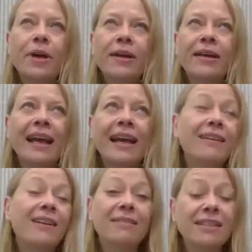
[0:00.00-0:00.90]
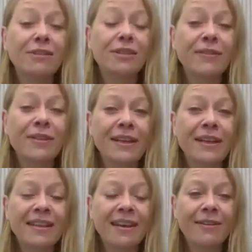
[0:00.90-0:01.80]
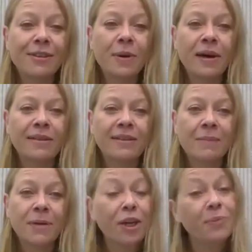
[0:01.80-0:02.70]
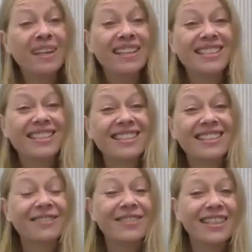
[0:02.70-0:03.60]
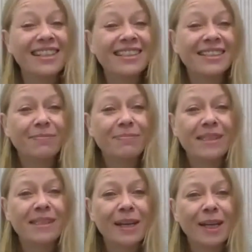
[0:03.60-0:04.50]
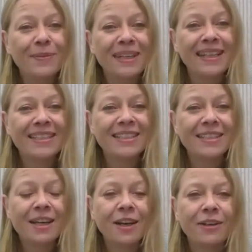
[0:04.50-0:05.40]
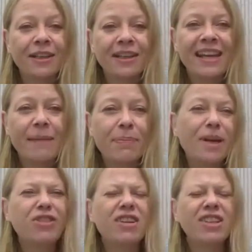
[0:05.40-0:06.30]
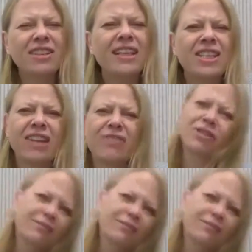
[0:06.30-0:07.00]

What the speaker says: you know, there's lots of other things in there as well. I'm a humanist, obviously, he's a big humanist. So yeah, Bertrand Russell in general.